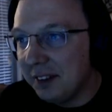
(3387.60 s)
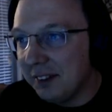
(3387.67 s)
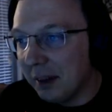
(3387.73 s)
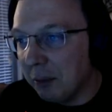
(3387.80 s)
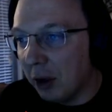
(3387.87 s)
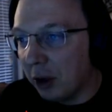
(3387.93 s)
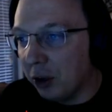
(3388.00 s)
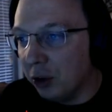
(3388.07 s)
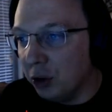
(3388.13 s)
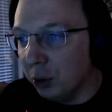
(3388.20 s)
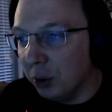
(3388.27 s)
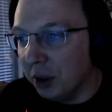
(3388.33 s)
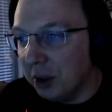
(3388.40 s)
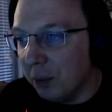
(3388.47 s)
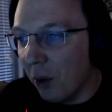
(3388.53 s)
I'm not gonna do
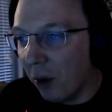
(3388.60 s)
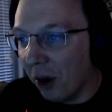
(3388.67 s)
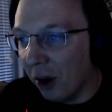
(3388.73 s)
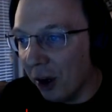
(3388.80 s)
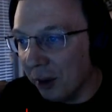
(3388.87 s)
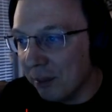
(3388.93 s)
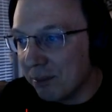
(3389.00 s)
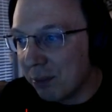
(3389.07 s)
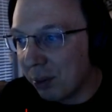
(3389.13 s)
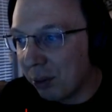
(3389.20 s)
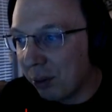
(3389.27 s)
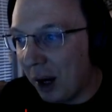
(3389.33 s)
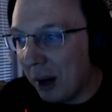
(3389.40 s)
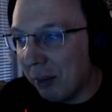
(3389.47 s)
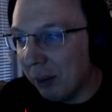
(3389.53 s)
any more art,
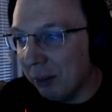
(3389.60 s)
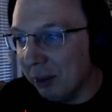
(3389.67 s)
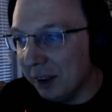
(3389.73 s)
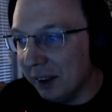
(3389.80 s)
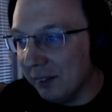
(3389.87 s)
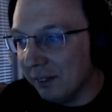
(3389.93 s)
probably.